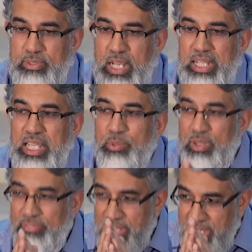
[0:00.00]
and He
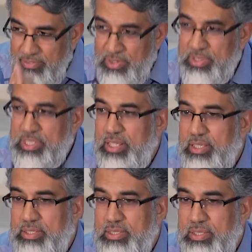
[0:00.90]
will forgive your
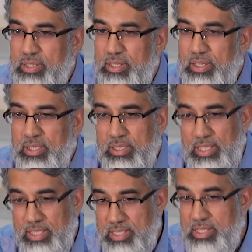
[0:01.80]
sins,
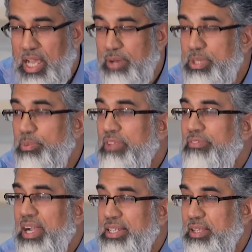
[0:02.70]
then this is how you will
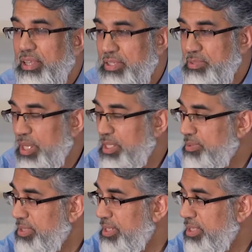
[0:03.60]
find Allah subhanahu wa
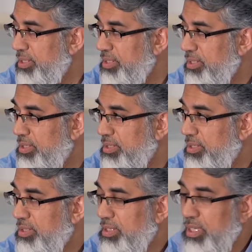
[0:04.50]
ta'ala.
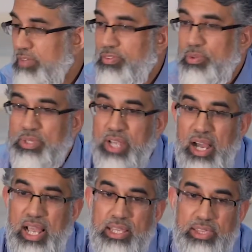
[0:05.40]
If you
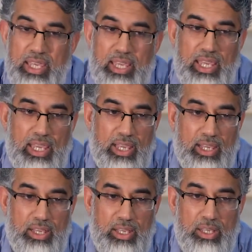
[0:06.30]
die thinking,
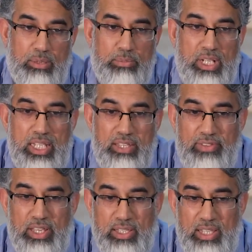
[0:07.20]

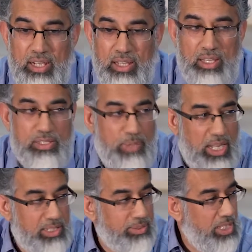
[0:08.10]
believing that Allah
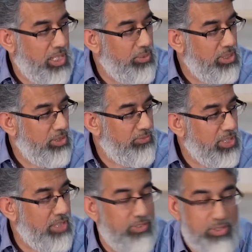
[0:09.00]
subhanahu wa ta'ala will not
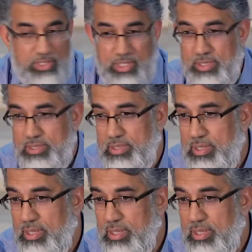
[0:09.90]
forgive your sins,